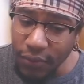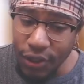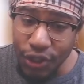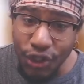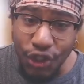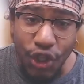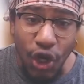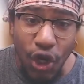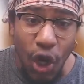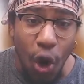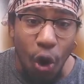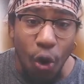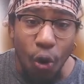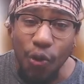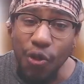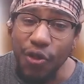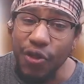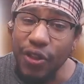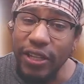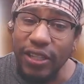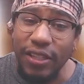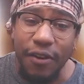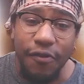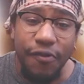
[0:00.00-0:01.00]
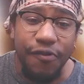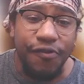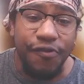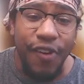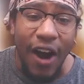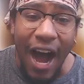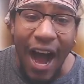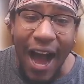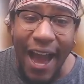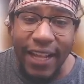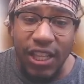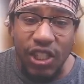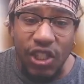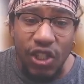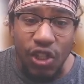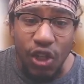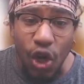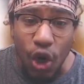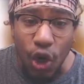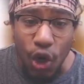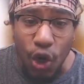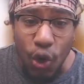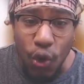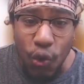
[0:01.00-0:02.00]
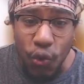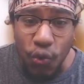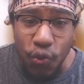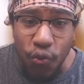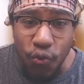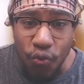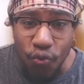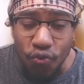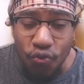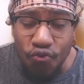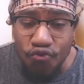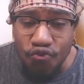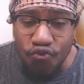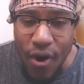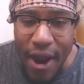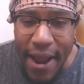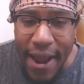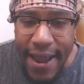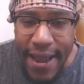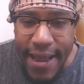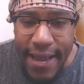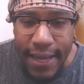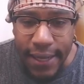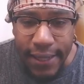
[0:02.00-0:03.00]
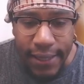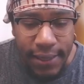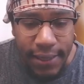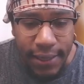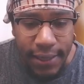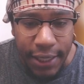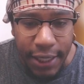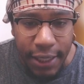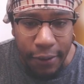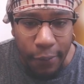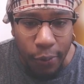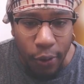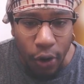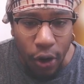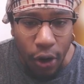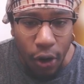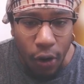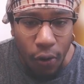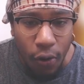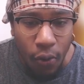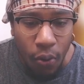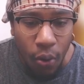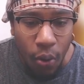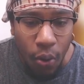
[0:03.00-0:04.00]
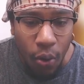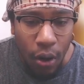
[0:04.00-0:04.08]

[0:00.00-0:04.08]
Yo, the vines are crazy, bro.